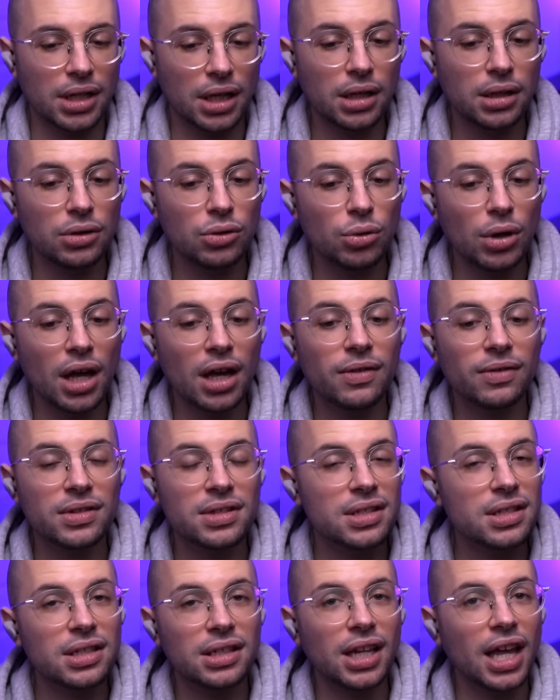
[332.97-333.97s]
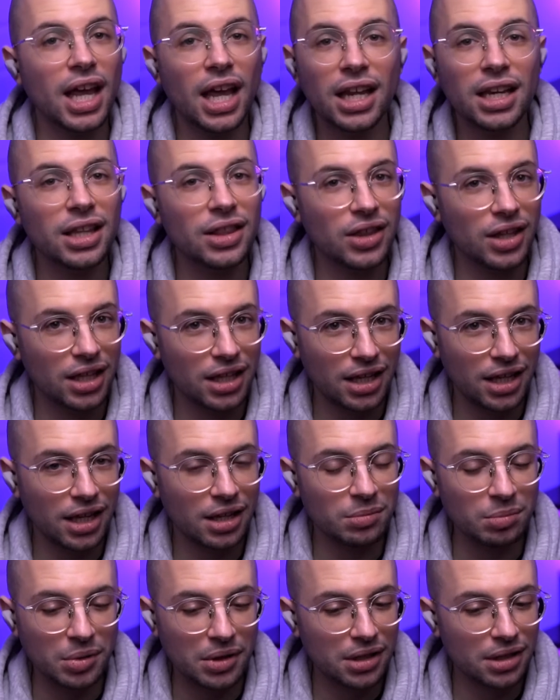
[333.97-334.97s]
And you haven't seen anything
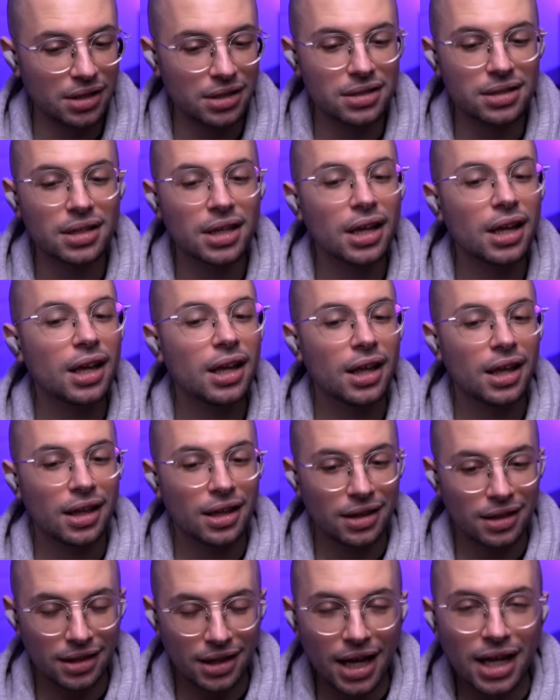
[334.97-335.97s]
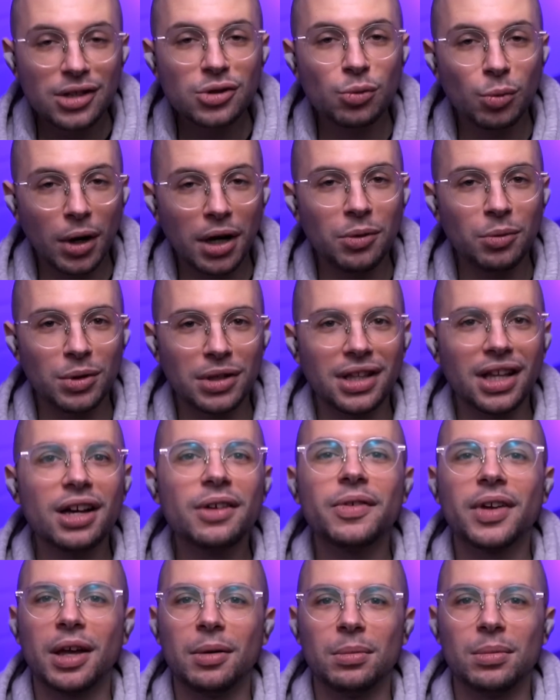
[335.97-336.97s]
yet, because that's why we
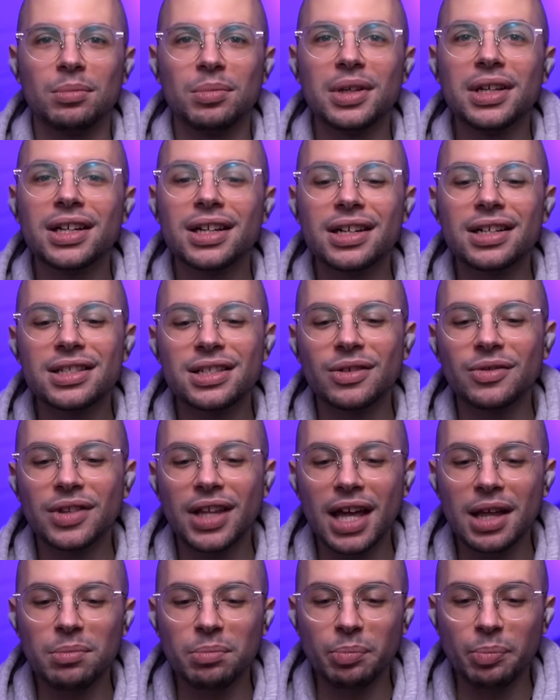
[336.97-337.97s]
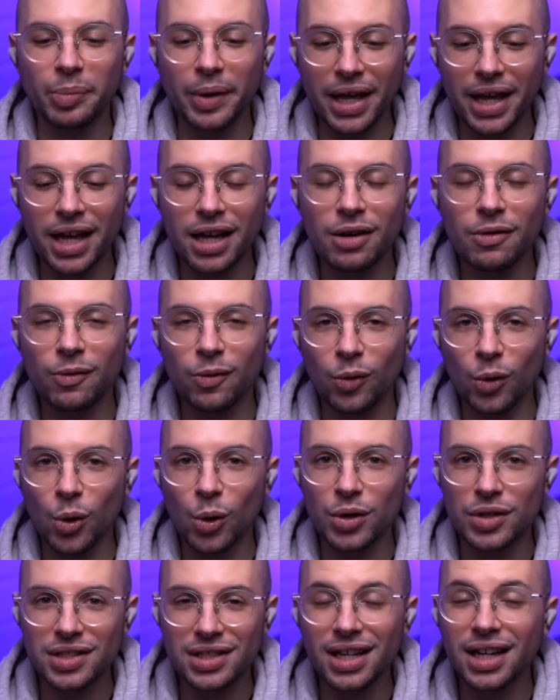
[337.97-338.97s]
love him, because of that big
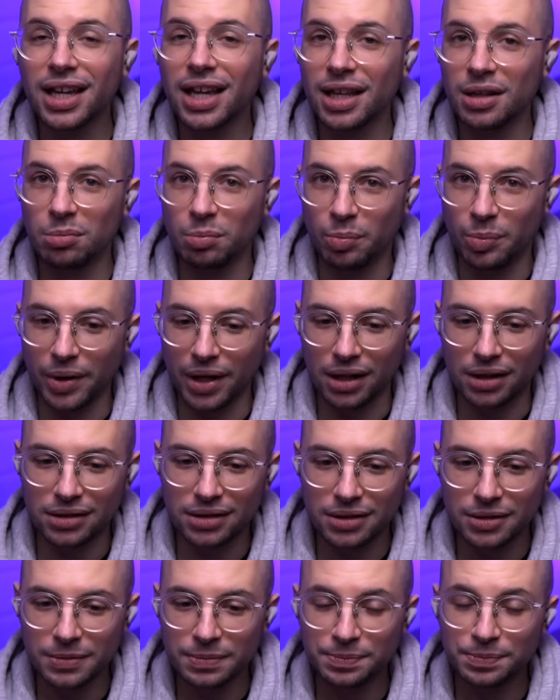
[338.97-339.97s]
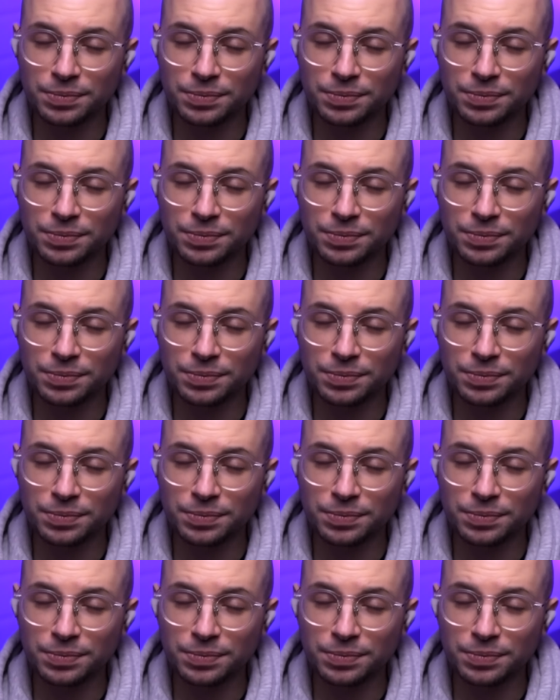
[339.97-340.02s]
voice that can belt.